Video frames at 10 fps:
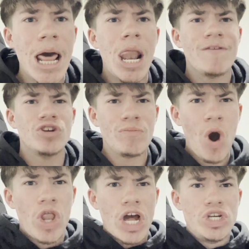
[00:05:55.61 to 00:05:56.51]
loves you
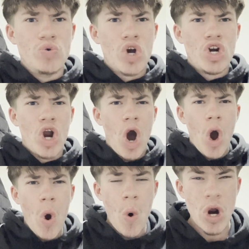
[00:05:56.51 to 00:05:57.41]
more than you could
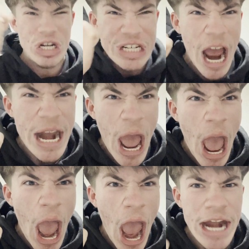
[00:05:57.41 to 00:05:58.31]
know. Get
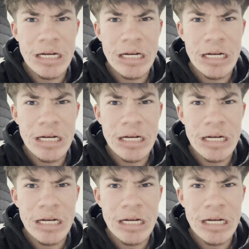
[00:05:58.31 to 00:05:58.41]
it!